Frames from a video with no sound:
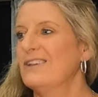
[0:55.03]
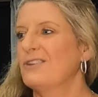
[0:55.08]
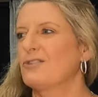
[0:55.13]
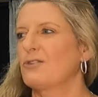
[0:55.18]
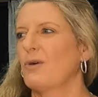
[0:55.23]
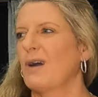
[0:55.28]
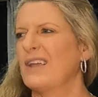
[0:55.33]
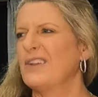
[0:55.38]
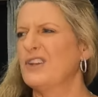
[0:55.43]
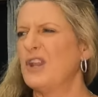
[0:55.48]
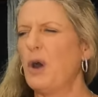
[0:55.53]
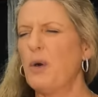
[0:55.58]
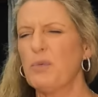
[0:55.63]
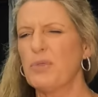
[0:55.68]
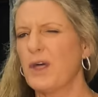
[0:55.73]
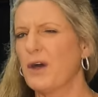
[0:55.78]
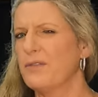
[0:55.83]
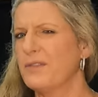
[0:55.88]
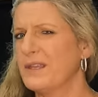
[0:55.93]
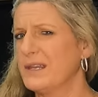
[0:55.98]
So I
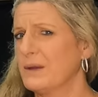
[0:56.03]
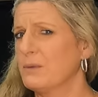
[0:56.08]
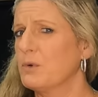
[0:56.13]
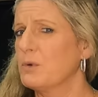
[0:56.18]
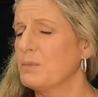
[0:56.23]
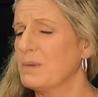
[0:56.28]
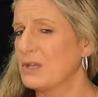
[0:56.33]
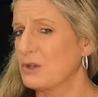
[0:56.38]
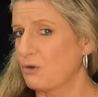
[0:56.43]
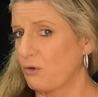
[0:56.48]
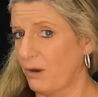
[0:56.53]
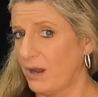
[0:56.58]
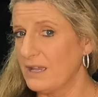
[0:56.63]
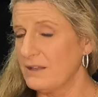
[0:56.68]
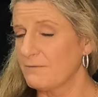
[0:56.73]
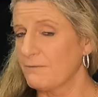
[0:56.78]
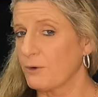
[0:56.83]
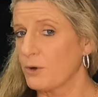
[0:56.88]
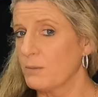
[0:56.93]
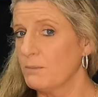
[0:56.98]
don't know that it would be
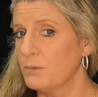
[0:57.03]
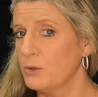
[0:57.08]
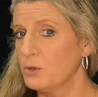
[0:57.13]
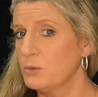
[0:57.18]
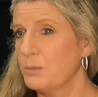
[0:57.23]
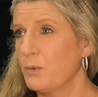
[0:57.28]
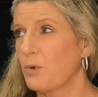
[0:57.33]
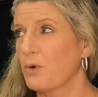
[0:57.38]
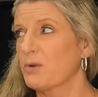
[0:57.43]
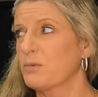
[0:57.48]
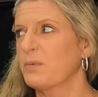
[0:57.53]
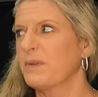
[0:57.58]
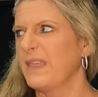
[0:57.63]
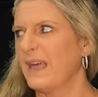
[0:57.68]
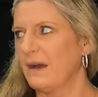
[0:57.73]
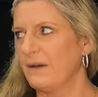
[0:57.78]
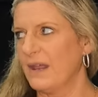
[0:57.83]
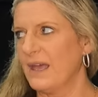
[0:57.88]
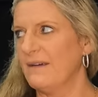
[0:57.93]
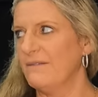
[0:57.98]
great for a mood board
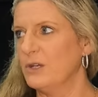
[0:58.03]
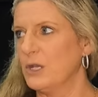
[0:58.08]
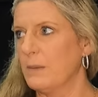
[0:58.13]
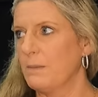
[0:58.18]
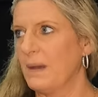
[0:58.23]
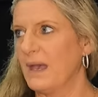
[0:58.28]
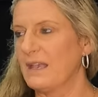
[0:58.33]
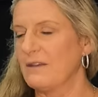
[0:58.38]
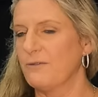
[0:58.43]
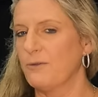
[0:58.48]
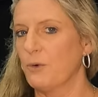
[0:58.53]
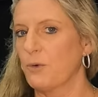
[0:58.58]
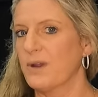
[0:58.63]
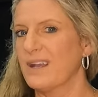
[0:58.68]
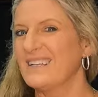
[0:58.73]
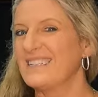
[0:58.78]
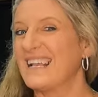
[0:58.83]
without having to pay for